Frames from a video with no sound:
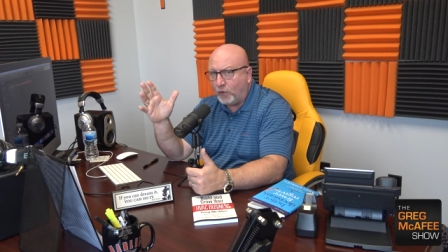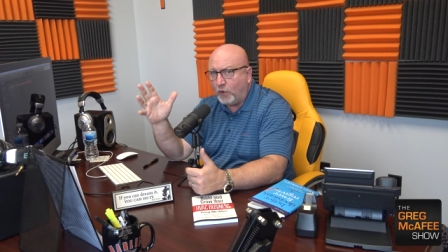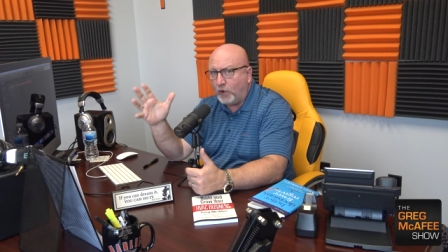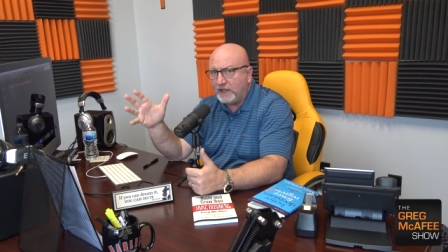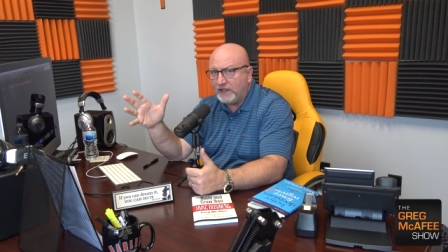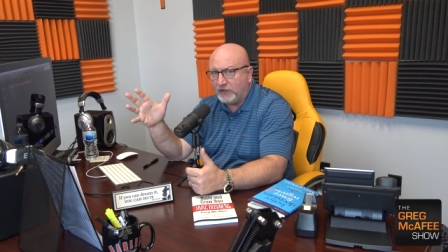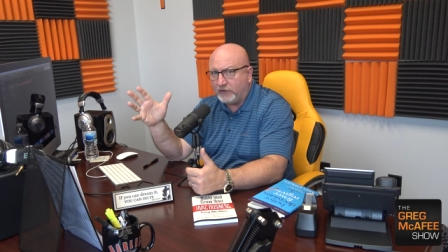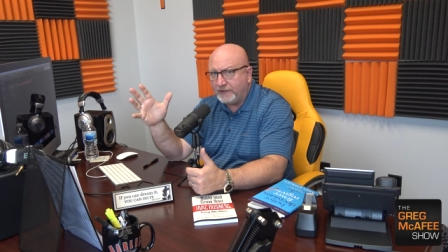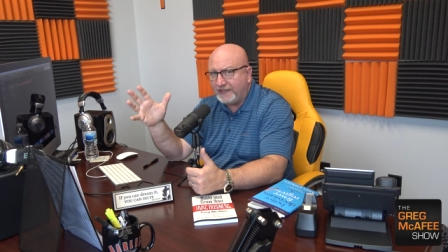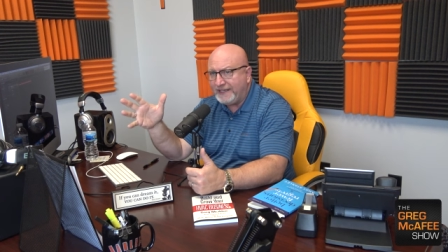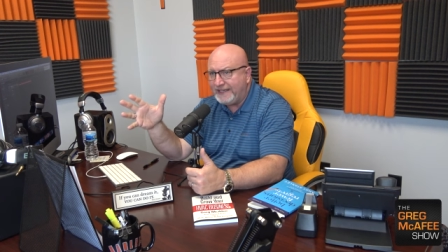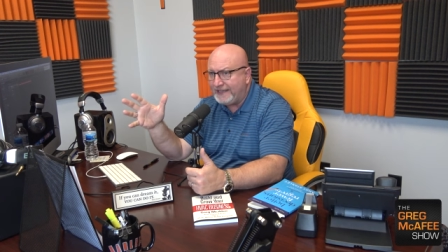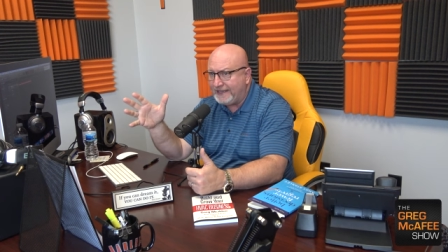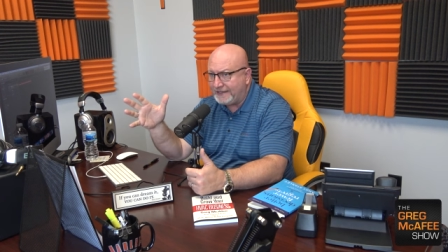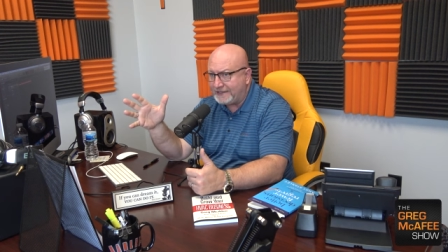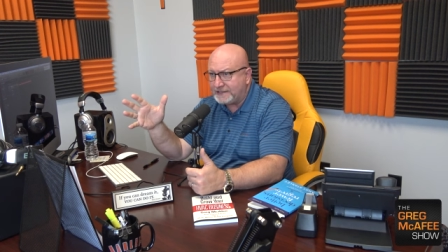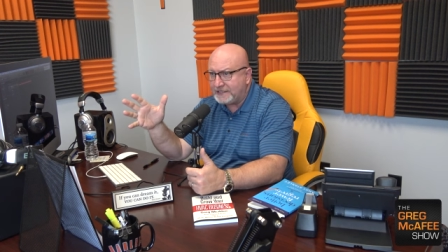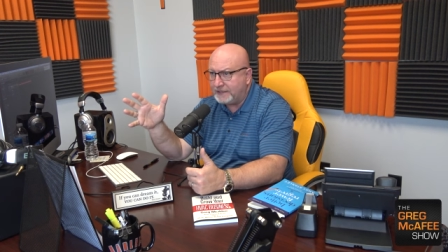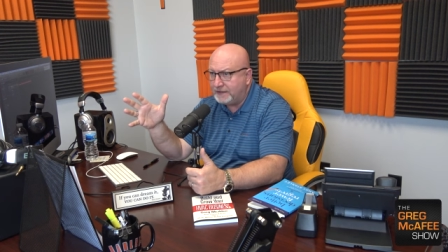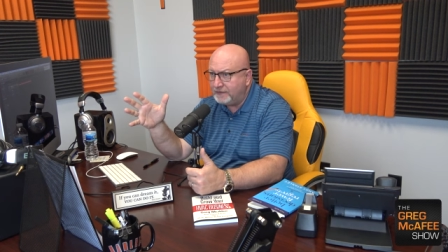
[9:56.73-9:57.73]
oil
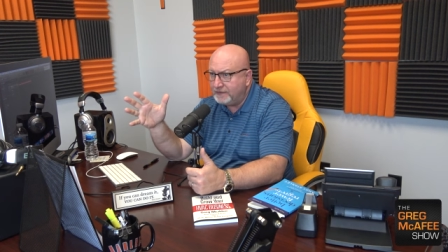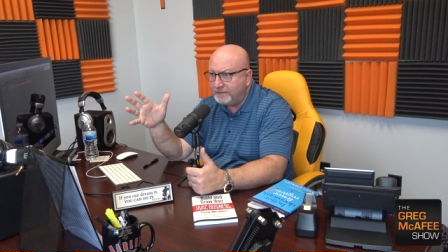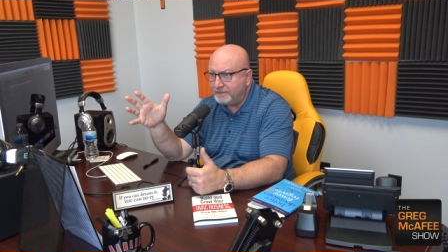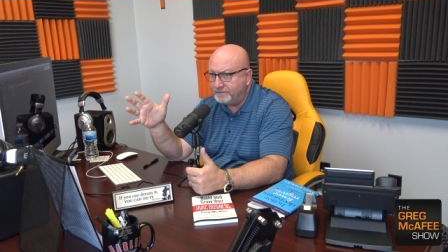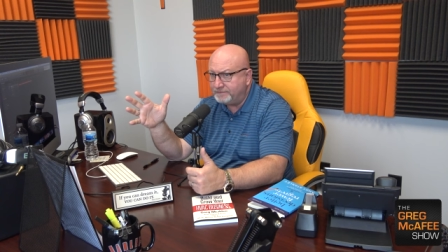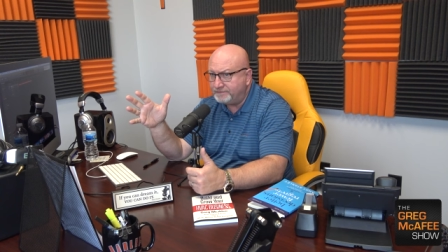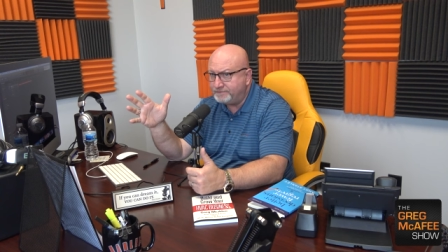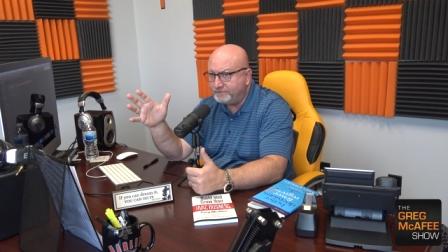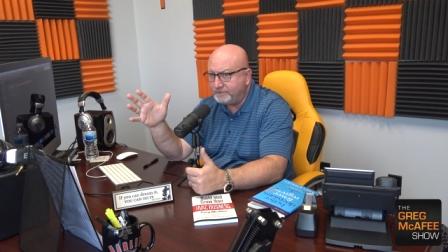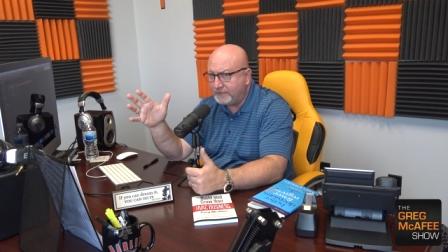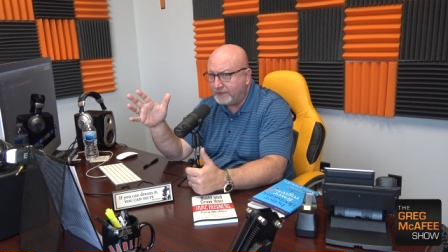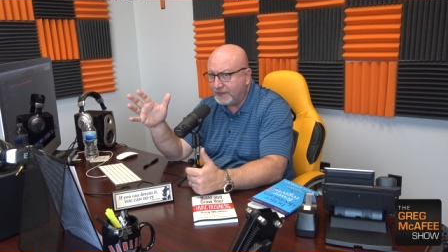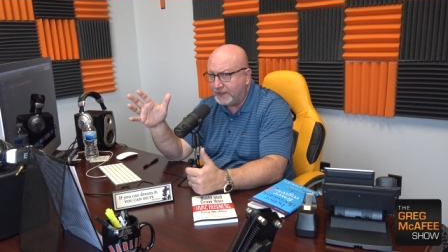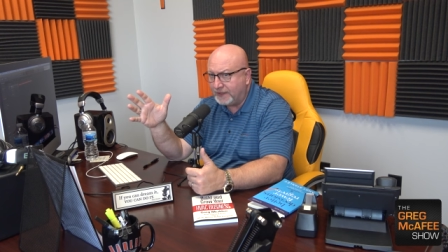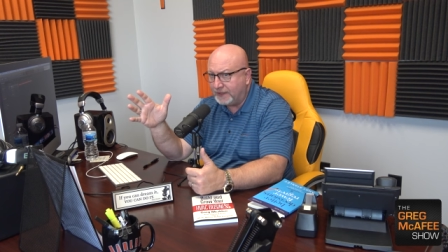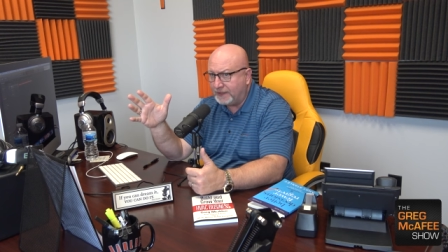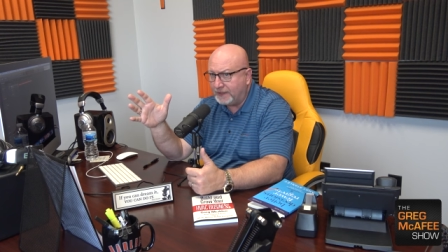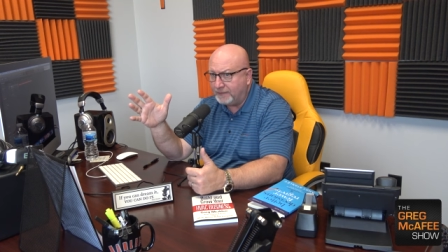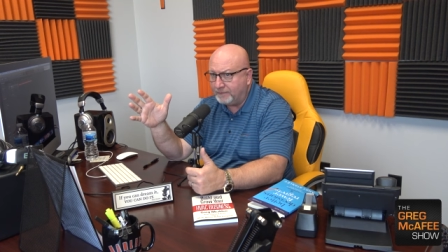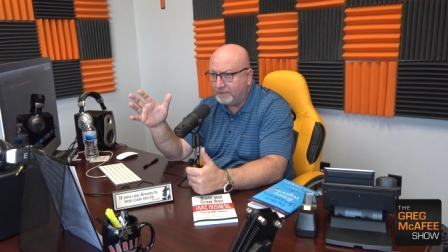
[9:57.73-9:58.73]
heat,
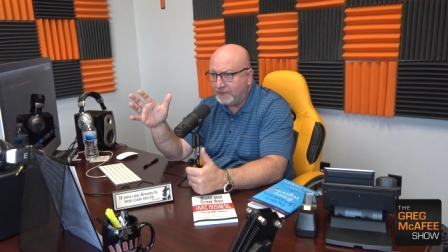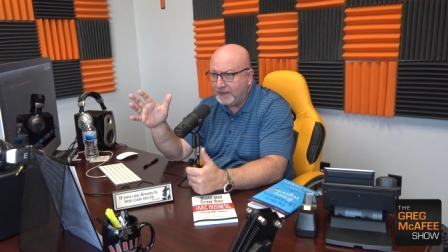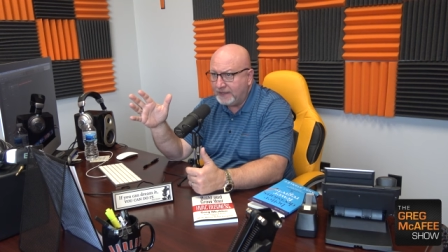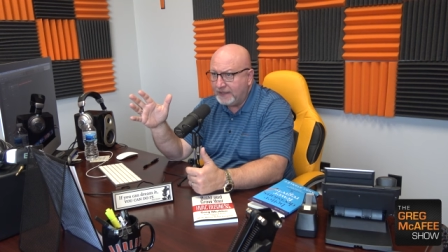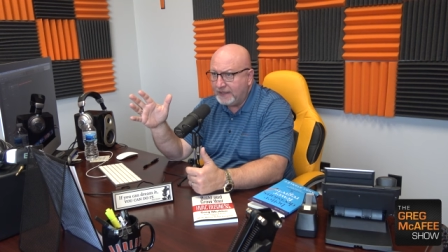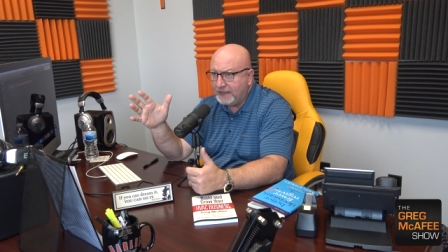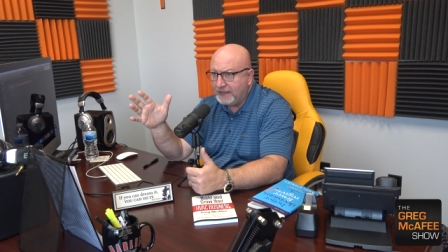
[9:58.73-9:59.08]
um,